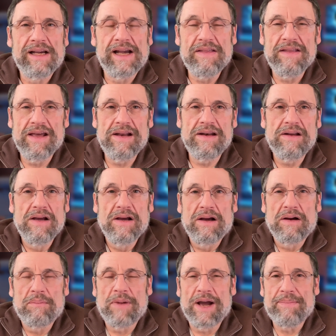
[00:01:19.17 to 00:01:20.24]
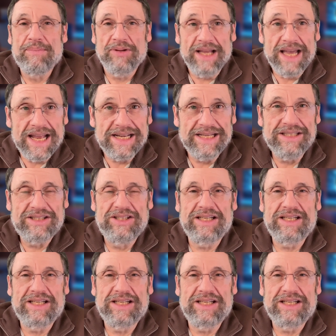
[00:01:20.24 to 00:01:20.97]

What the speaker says: and then my plan is